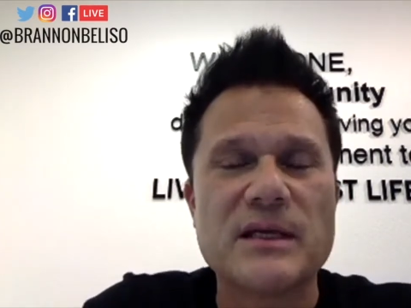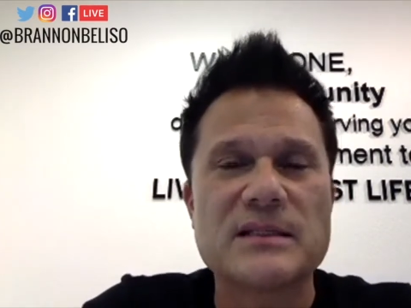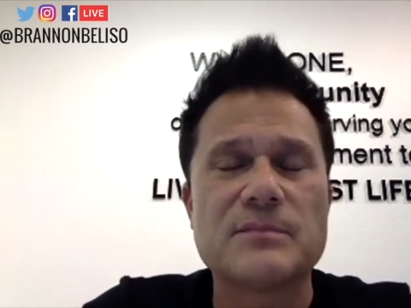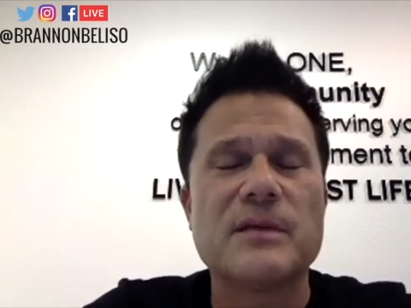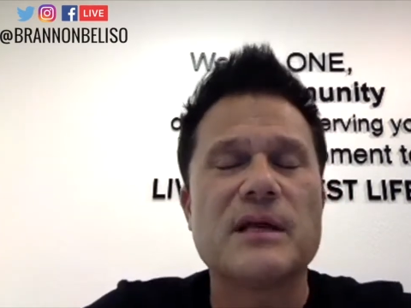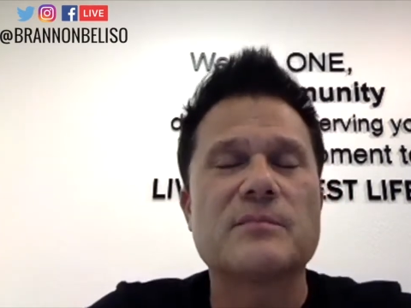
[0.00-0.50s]

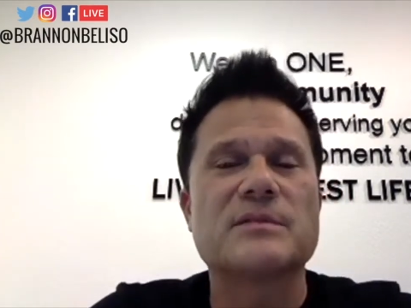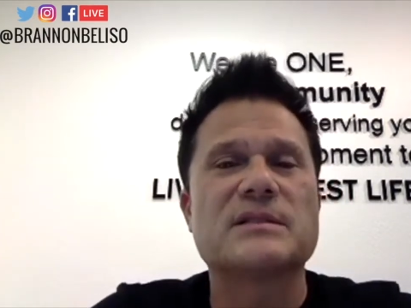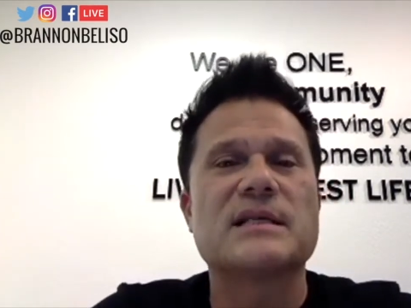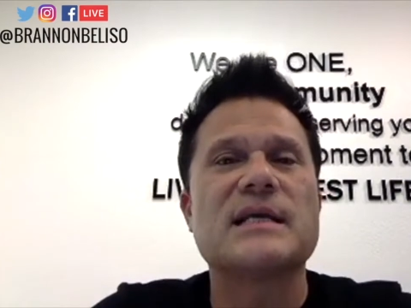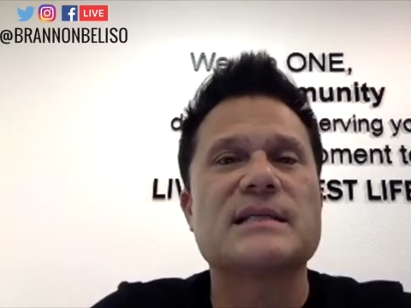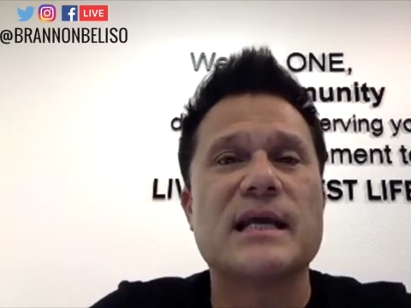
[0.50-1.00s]
make
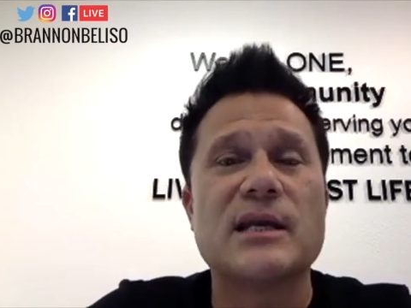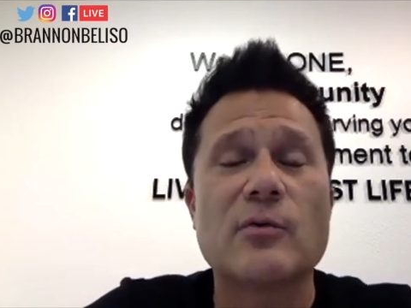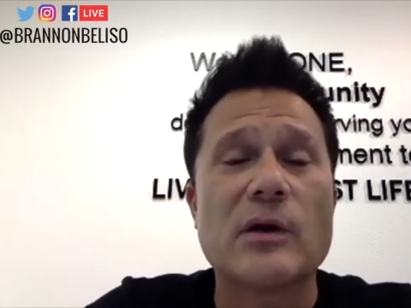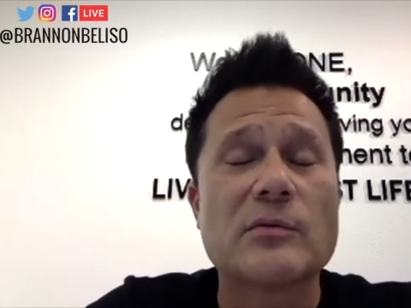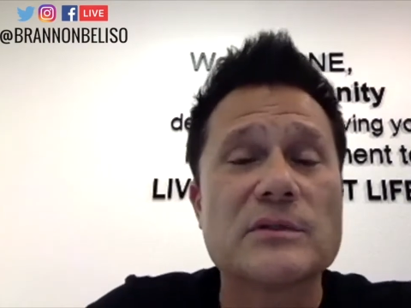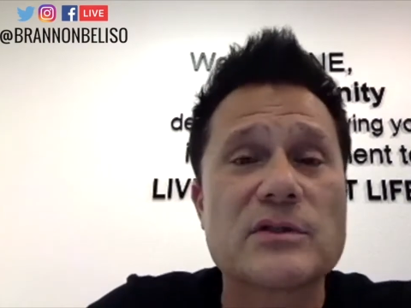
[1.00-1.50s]
mistakes,
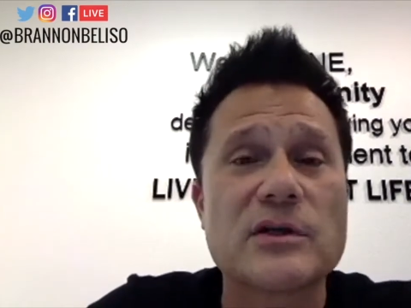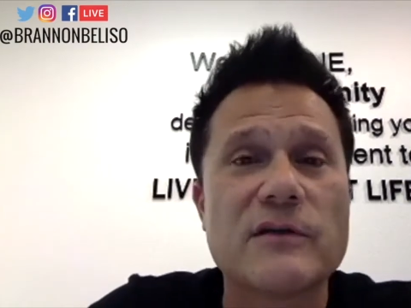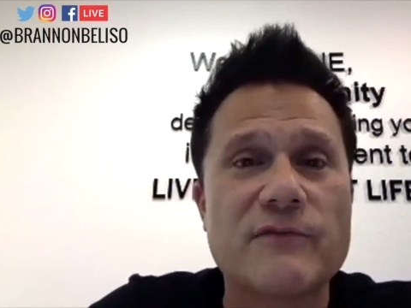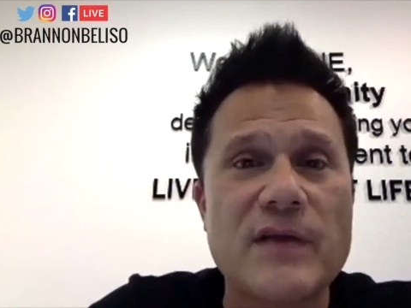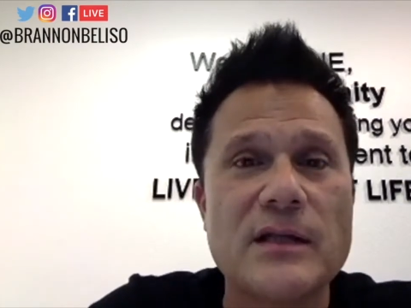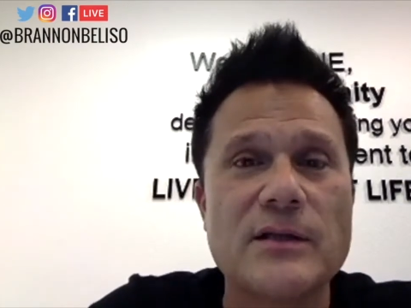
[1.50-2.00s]
anywhere I was going
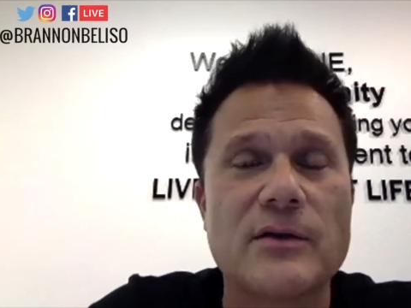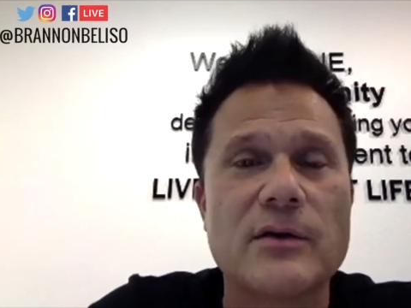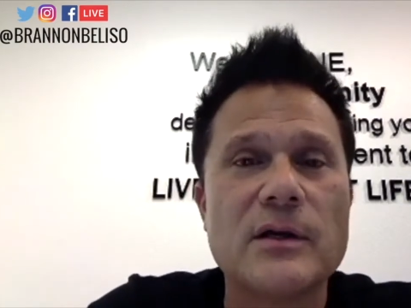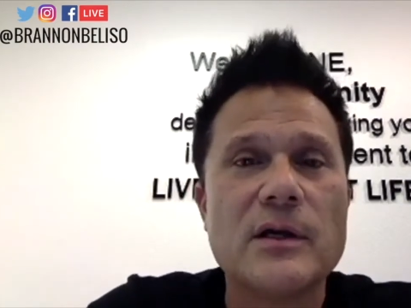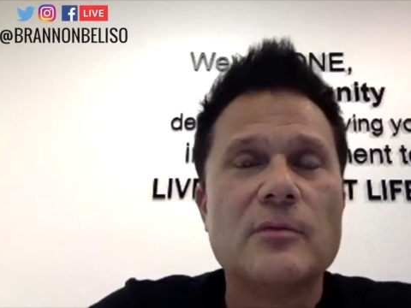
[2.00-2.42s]
to failure.